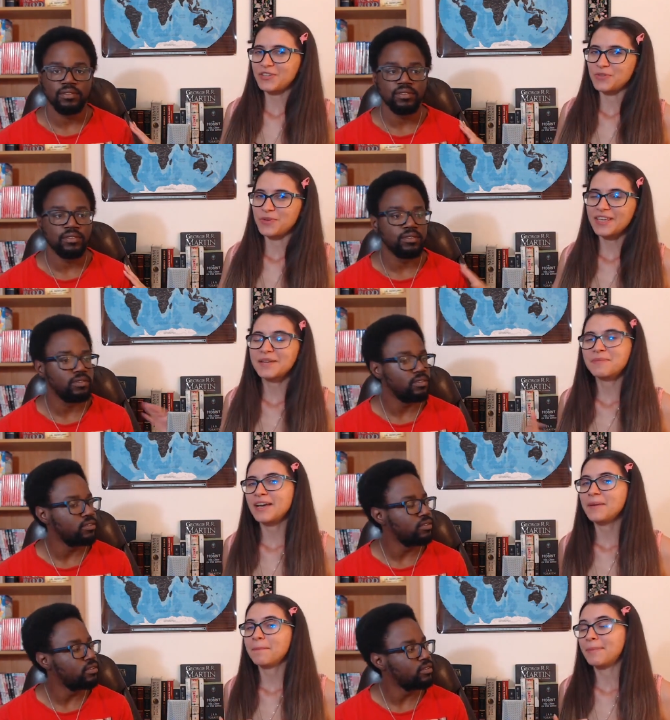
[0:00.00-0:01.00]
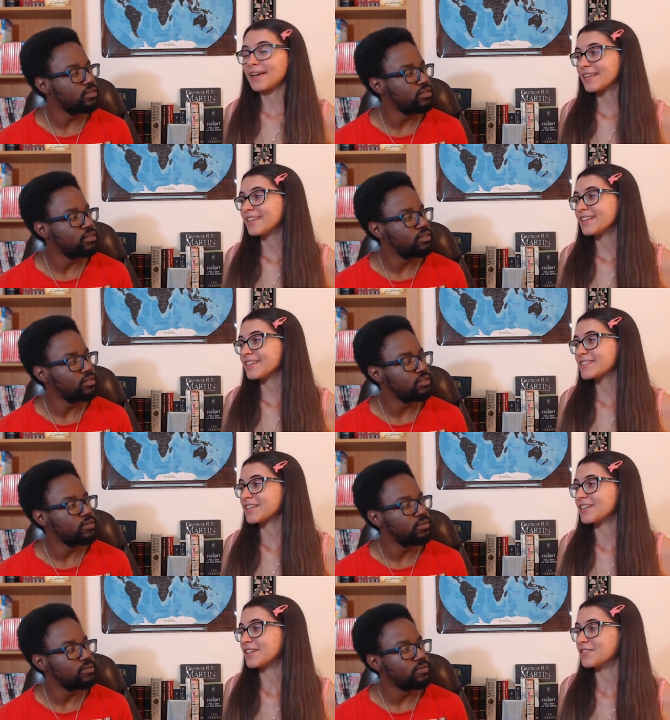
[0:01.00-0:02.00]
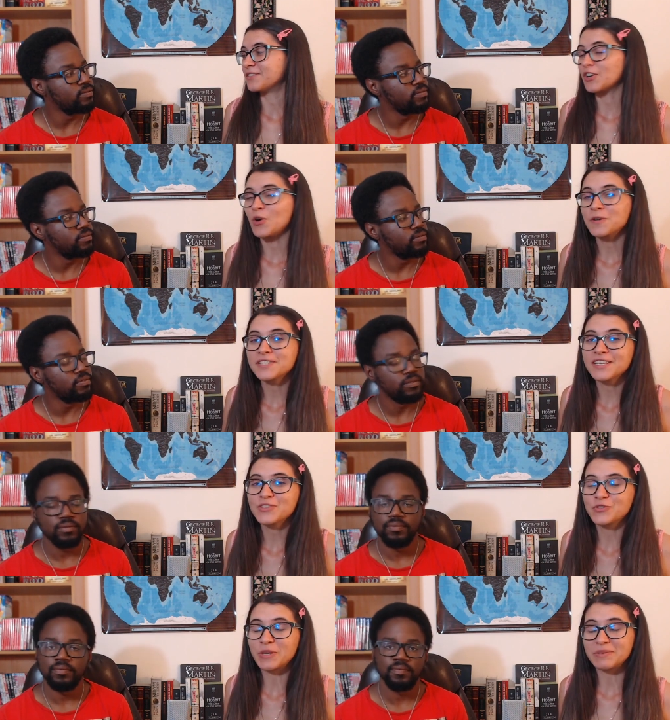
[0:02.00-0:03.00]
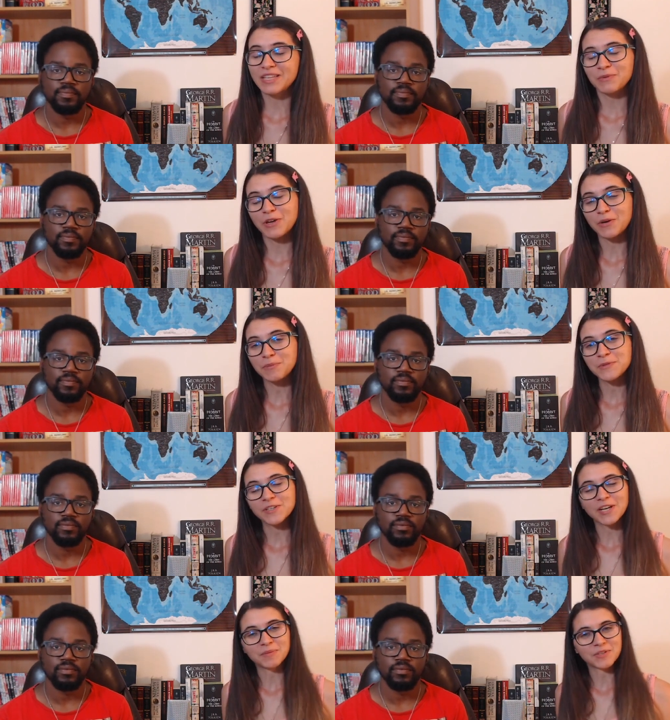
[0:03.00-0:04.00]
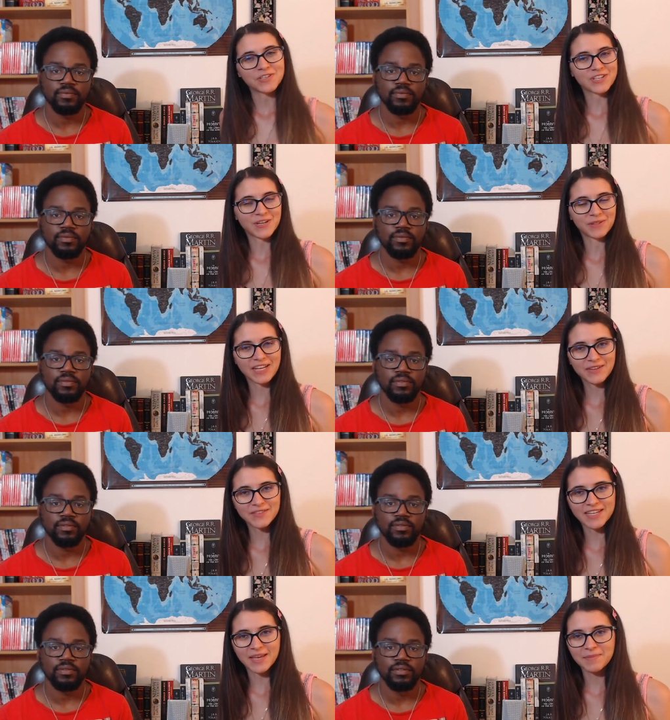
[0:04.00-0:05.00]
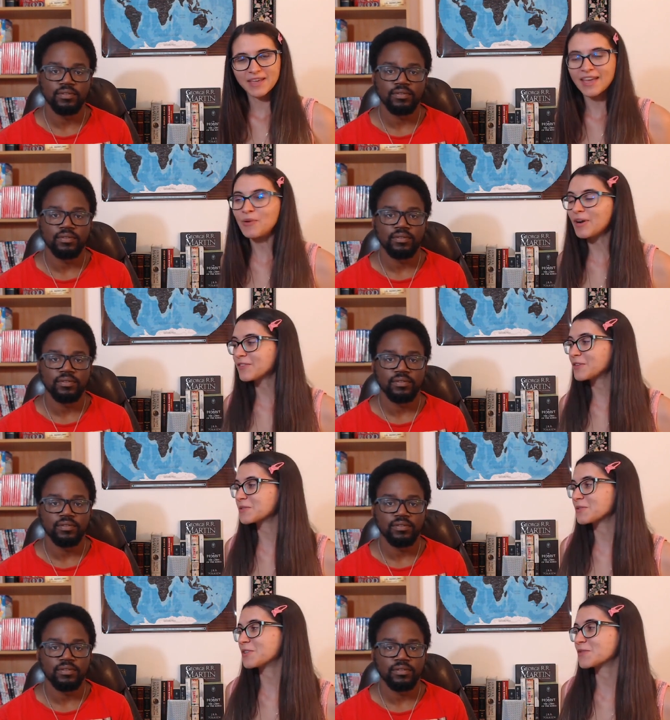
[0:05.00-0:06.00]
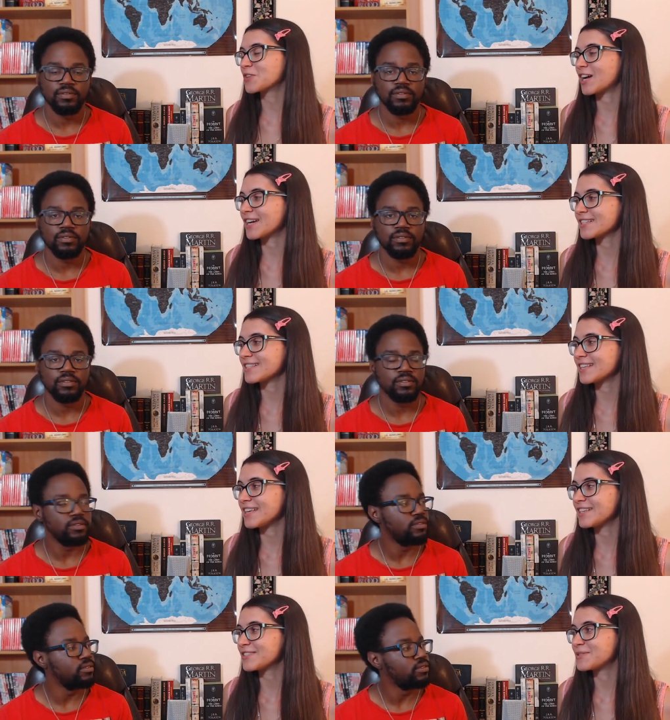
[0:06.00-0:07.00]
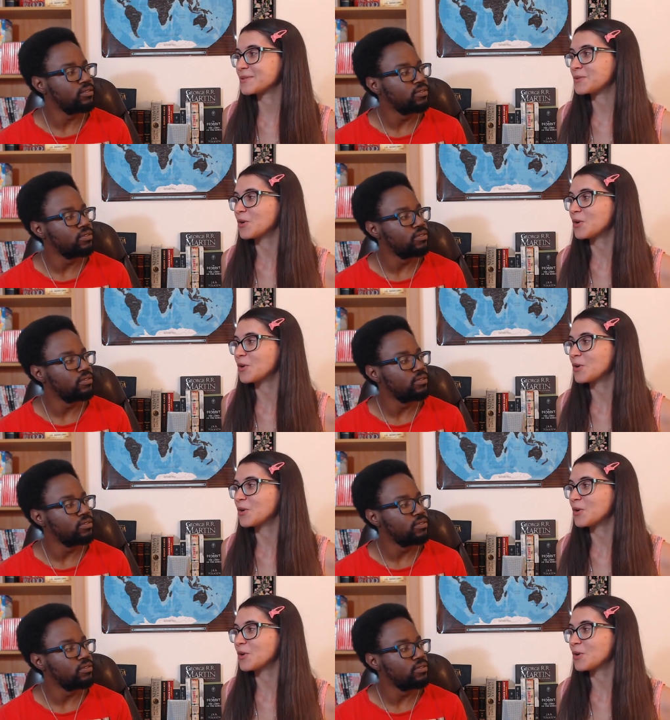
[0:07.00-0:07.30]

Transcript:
Speaker 1: to Rick and my bucket list of goals and dreams that we hope to accomplish in our lifetime. And one of those goals for us is to